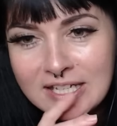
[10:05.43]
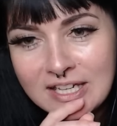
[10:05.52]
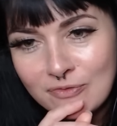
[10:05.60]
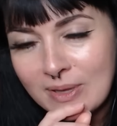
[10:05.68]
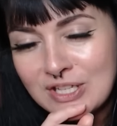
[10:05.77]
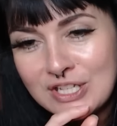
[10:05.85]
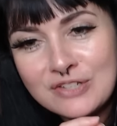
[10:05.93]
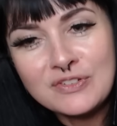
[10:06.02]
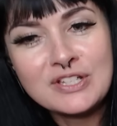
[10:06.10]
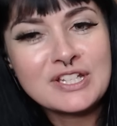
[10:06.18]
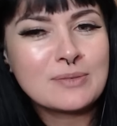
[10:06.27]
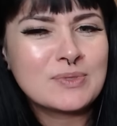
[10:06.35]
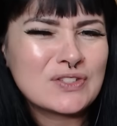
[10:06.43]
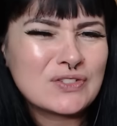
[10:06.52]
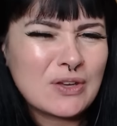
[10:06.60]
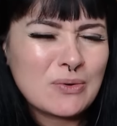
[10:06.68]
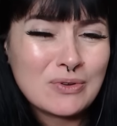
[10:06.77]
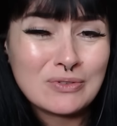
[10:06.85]
I've mentioned a few times.
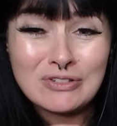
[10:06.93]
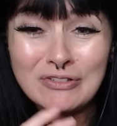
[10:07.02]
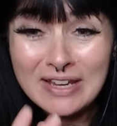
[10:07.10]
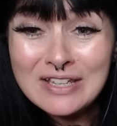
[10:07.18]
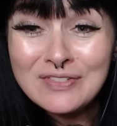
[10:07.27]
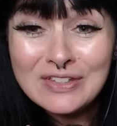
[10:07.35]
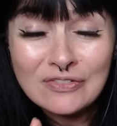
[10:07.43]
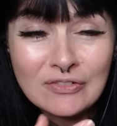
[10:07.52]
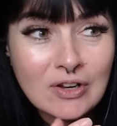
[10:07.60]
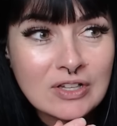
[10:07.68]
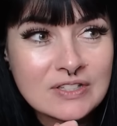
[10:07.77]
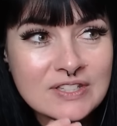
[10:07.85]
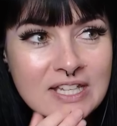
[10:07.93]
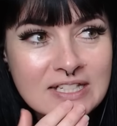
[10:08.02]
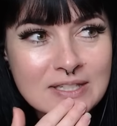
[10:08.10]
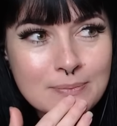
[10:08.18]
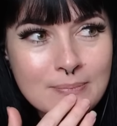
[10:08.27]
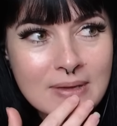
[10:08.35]
So gravy for us,
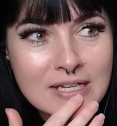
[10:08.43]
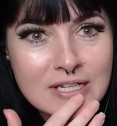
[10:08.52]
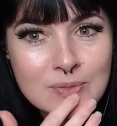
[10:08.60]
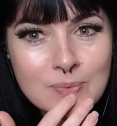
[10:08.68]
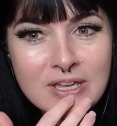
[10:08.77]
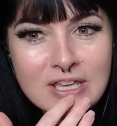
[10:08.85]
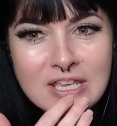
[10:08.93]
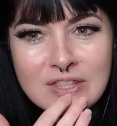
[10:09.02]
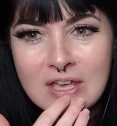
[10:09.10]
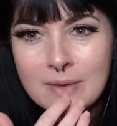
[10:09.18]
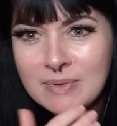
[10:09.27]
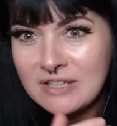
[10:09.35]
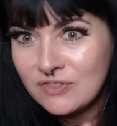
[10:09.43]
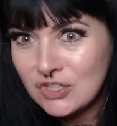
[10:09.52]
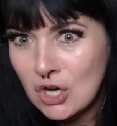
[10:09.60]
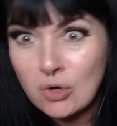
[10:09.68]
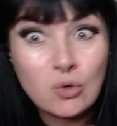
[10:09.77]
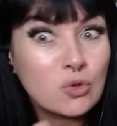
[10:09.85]
it's made with a beef
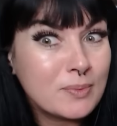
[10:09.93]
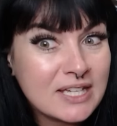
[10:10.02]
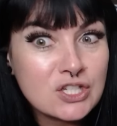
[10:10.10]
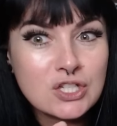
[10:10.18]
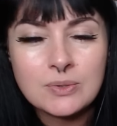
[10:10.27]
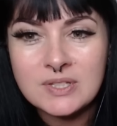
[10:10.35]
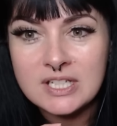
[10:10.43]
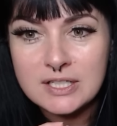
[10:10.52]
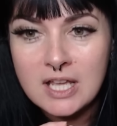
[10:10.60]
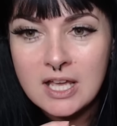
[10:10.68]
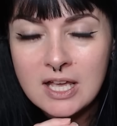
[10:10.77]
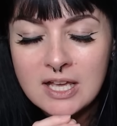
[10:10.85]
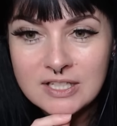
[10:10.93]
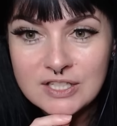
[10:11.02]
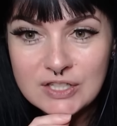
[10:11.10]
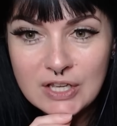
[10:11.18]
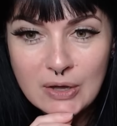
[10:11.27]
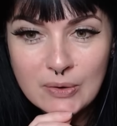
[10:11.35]
stock or the meat juices.
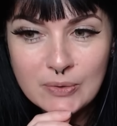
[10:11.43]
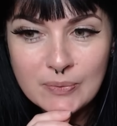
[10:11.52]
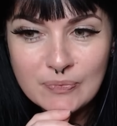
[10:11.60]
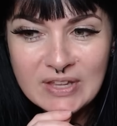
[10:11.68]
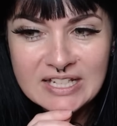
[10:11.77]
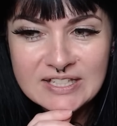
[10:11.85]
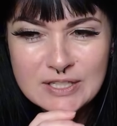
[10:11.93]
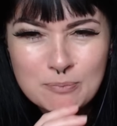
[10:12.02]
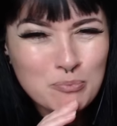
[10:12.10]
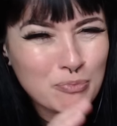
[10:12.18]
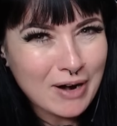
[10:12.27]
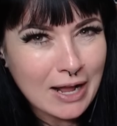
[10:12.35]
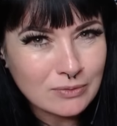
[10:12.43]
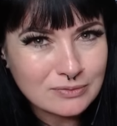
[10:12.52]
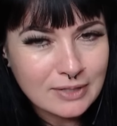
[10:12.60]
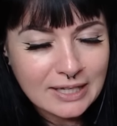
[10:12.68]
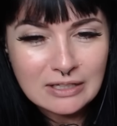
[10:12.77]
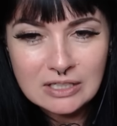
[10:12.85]
So it's brown
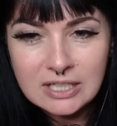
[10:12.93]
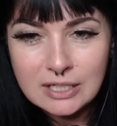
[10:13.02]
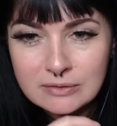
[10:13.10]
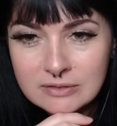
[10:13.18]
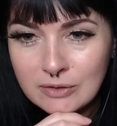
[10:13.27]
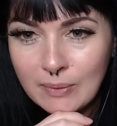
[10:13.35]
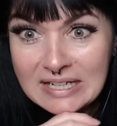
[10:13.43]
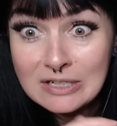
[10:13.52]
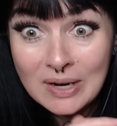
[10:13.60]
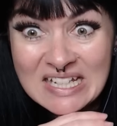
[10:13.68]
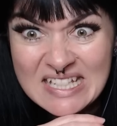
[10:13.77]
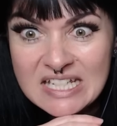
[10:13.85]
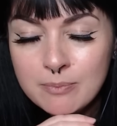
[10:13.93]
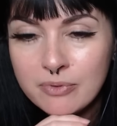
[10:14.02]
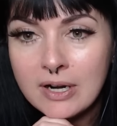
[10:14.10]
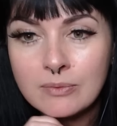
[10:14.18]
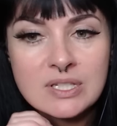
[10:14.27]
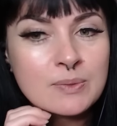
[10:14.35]
in colour, quite a deep
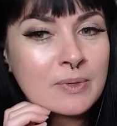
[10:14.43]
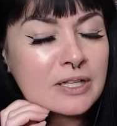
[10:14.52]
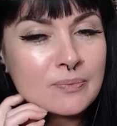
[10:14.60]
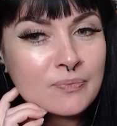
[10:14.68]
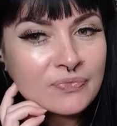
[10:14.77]
brown as well.